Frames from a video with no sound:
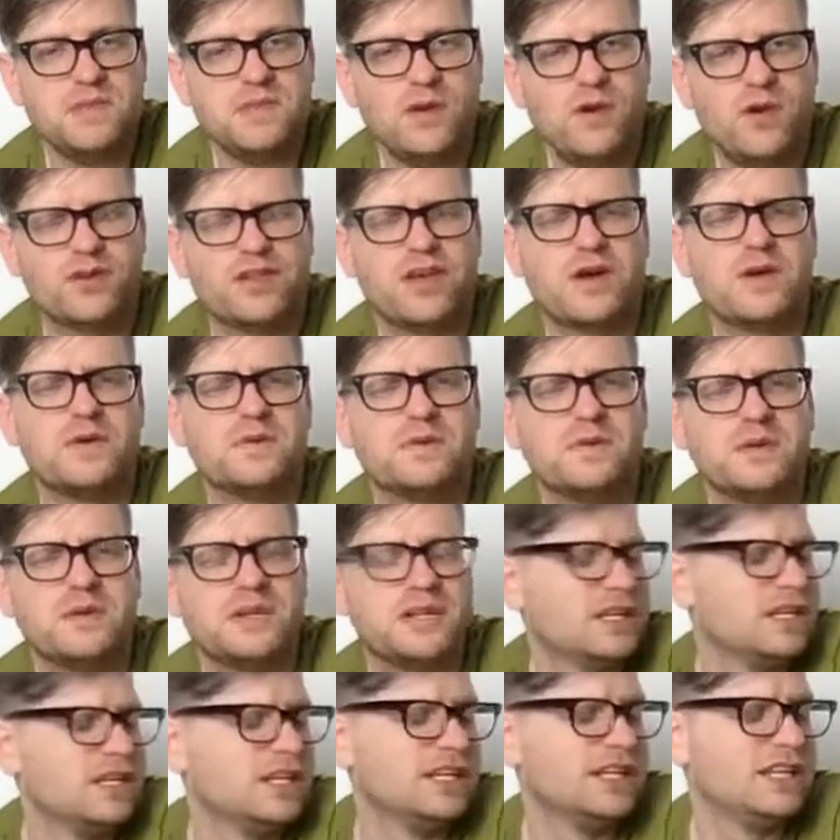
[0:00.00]
Although,
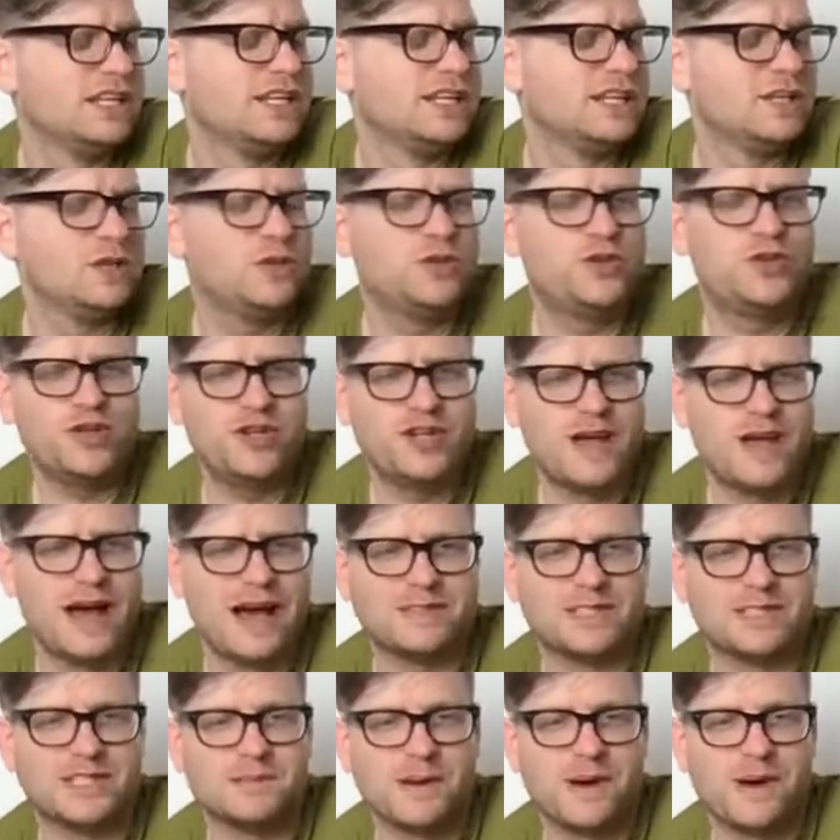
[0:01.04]
you should know how
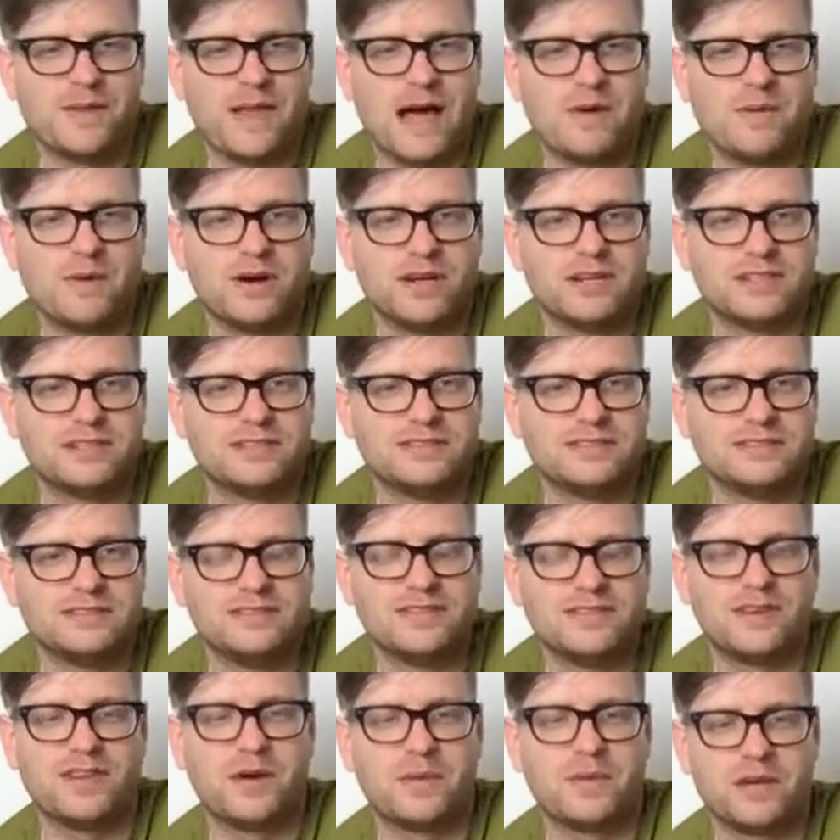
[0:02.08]
to spell that one.
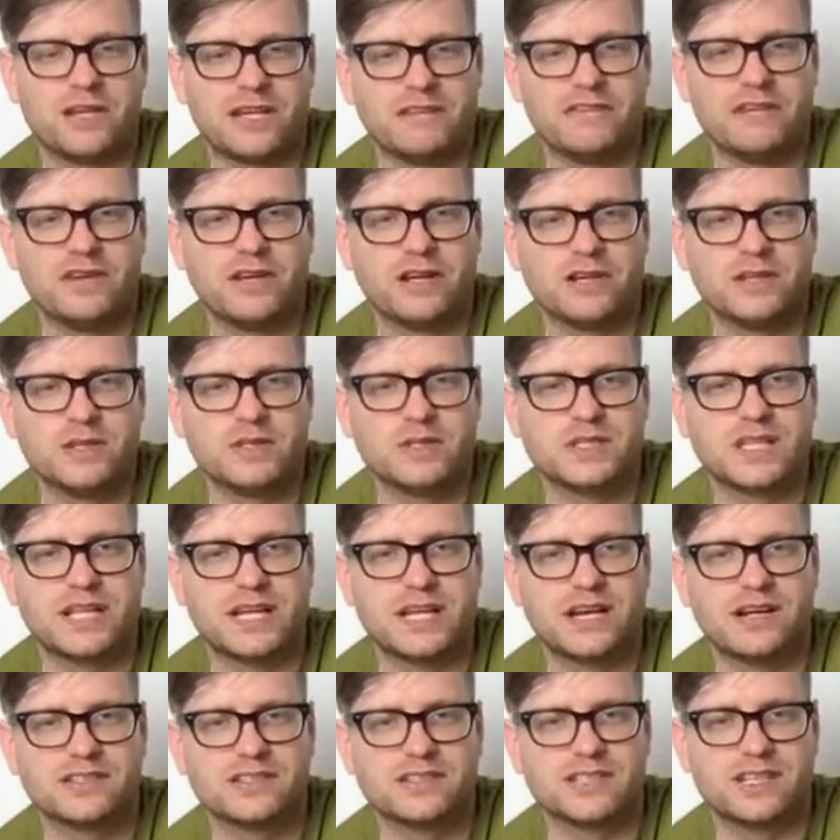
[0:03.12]
Not that I want to give you clues for the
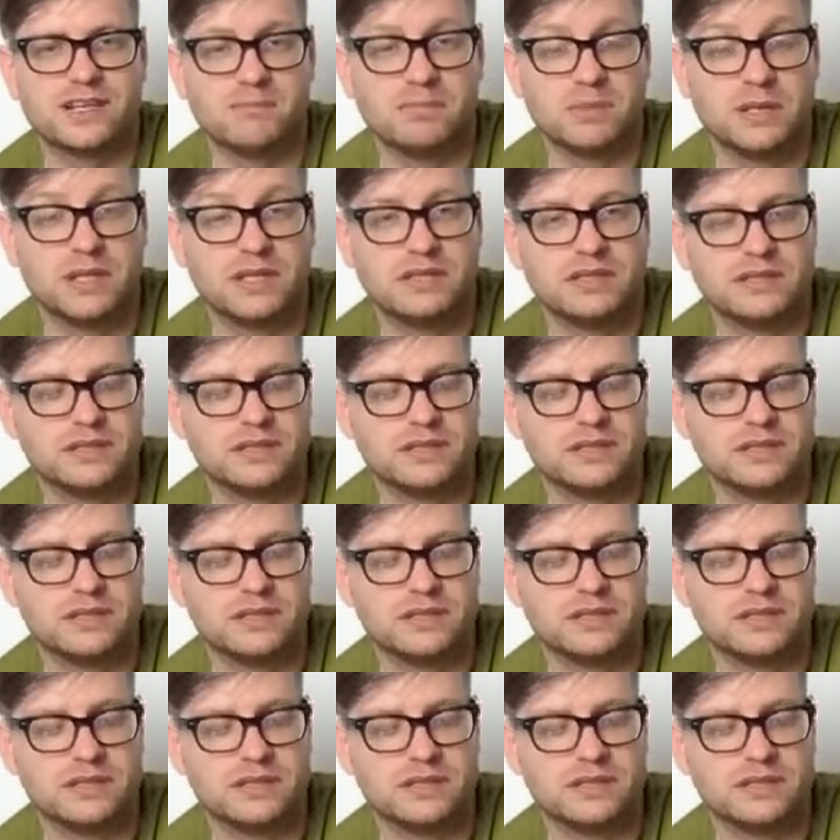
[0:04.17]
answer, but...